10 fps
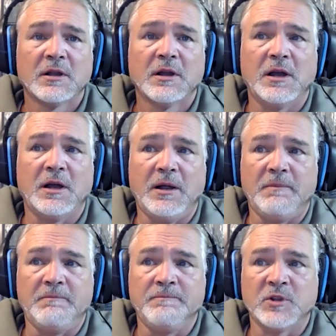
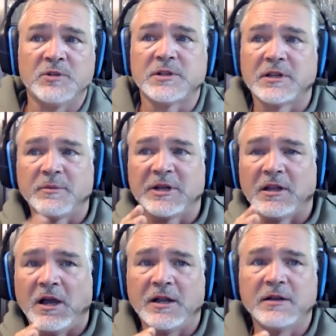There's a little bit of
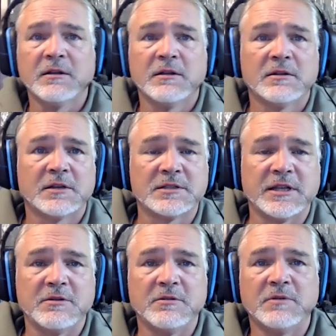lawn because they
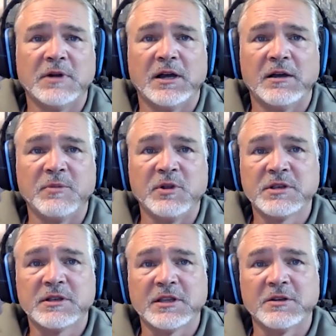do
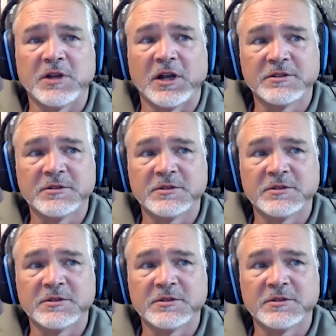music, they do concerts